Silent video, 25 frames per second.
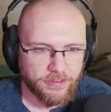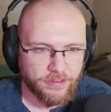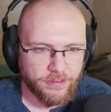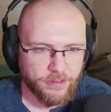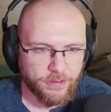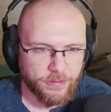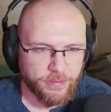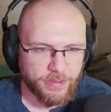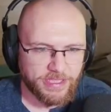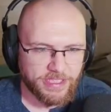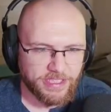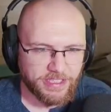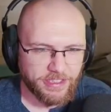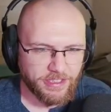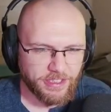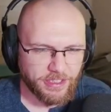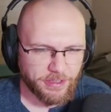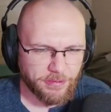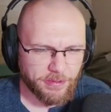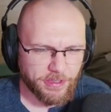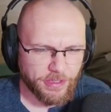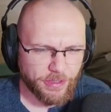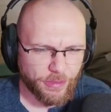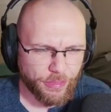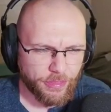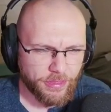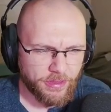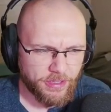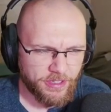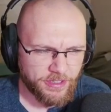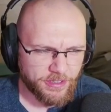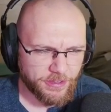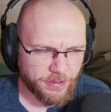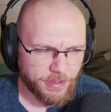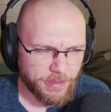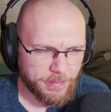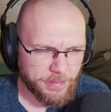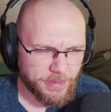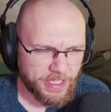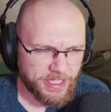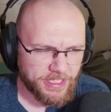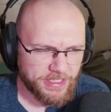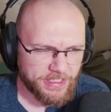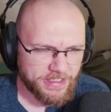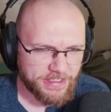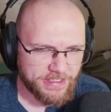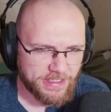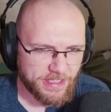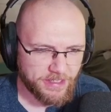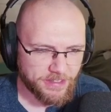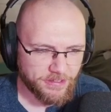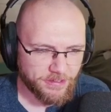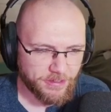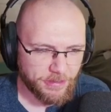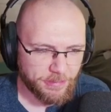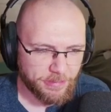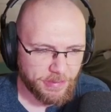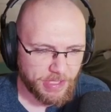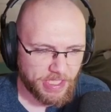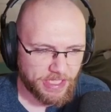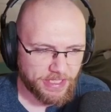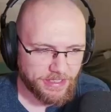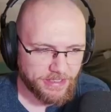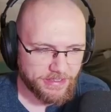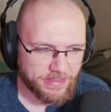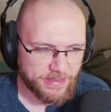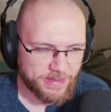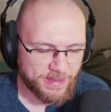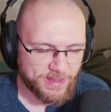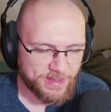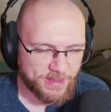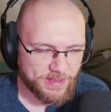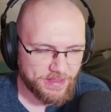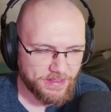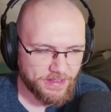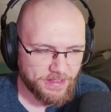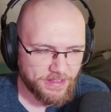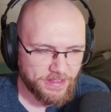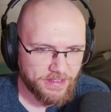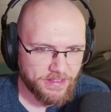Who are we dealing with? Hungry bandits? Hungry bandits.